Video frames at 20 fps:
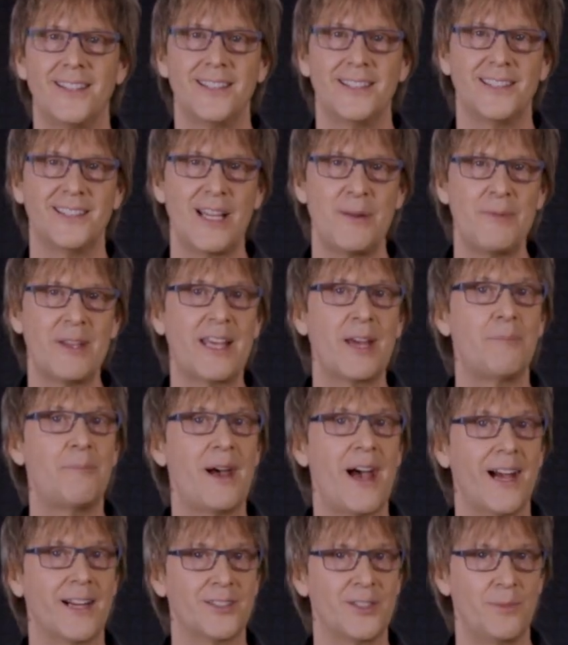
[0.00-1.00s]
Let me get
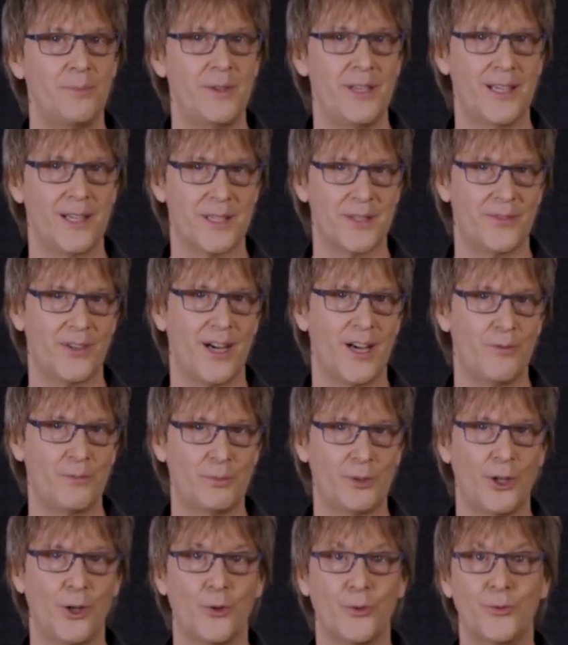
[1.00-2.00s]
back to PS5
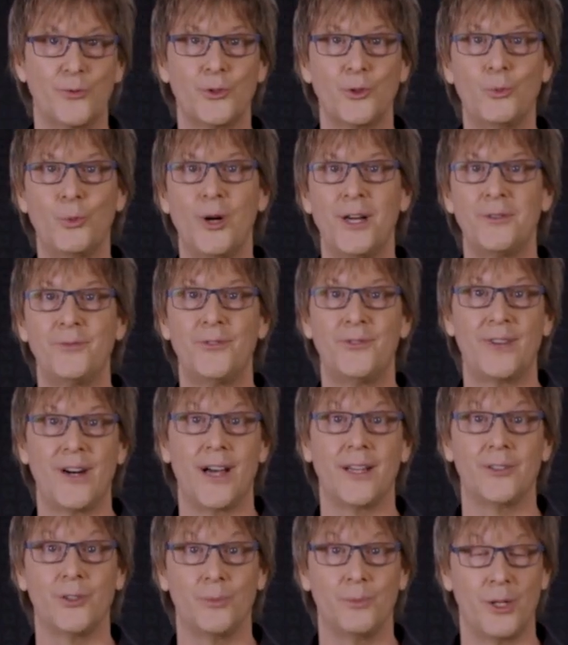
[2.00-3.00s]
Pro for one
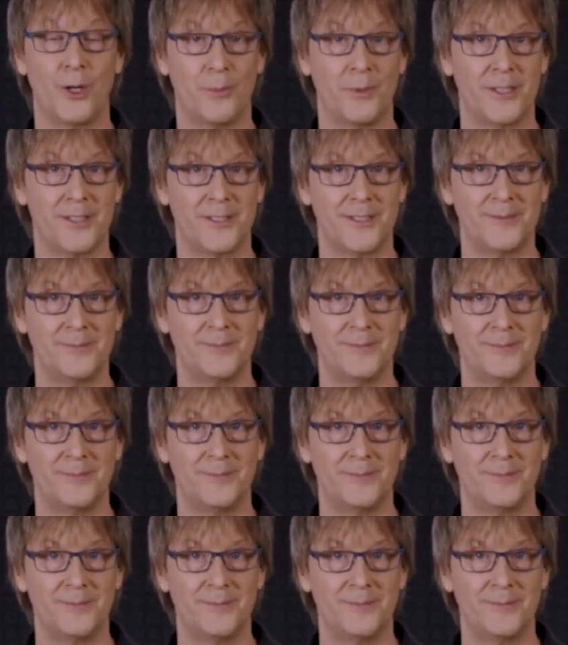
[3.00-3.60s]
final moment.